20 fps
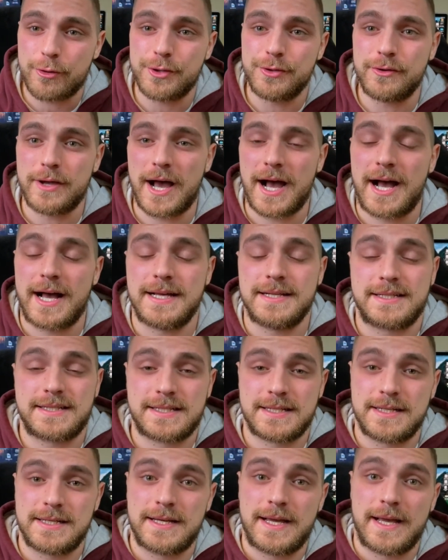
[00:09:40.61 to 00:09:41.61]
you
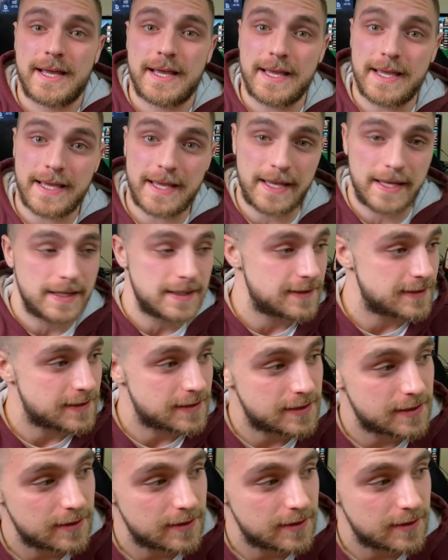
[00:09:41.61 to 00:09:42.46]
guys is